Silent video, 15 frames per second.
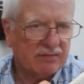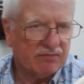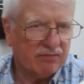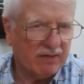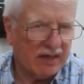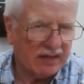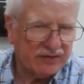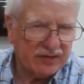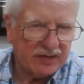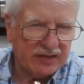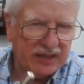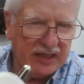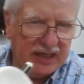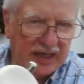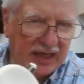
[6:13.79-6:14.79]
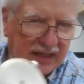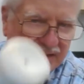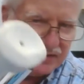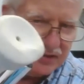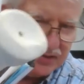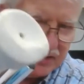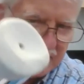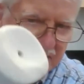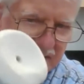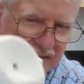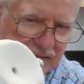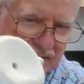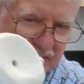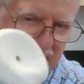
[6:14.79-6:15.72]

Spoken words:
rounded head. See